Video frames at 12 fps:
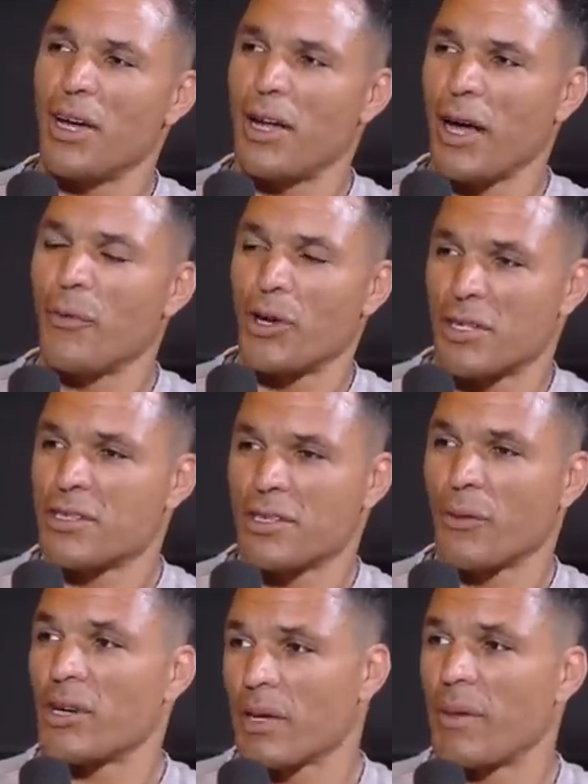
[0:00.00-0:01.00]
I, I want to, because
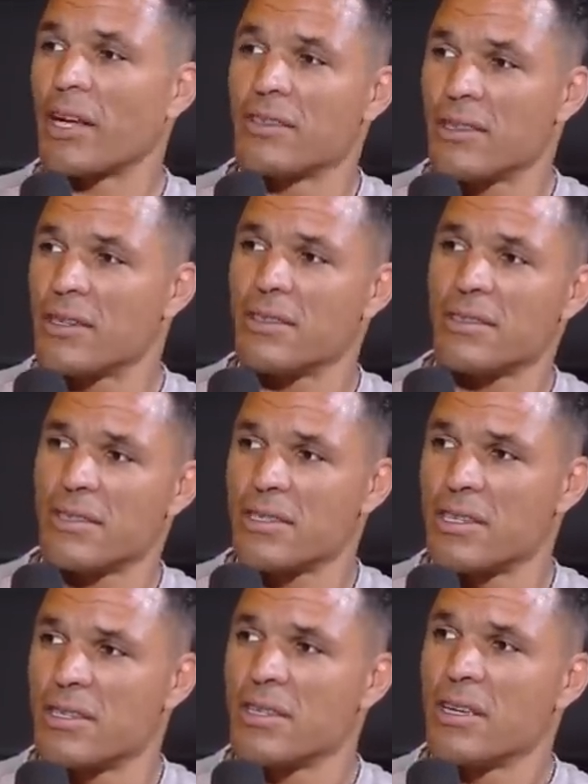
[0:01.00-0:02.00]
I want to get back to the, the
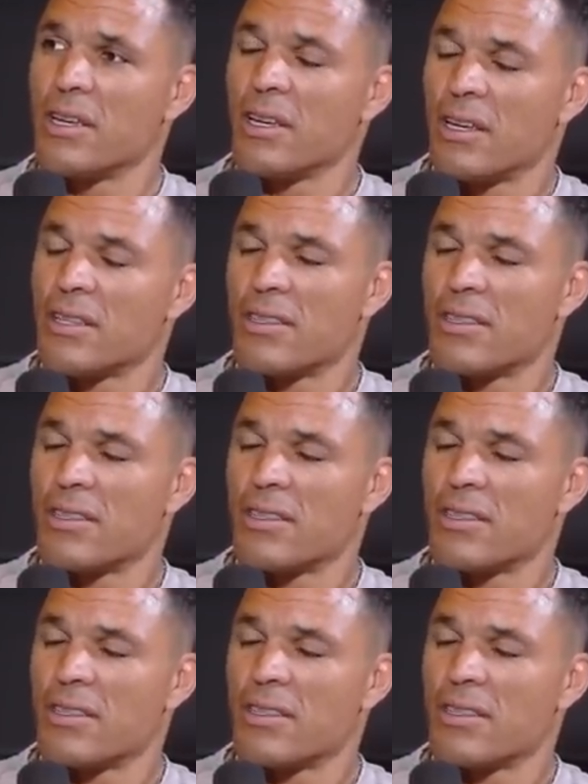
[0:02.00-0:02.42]
long,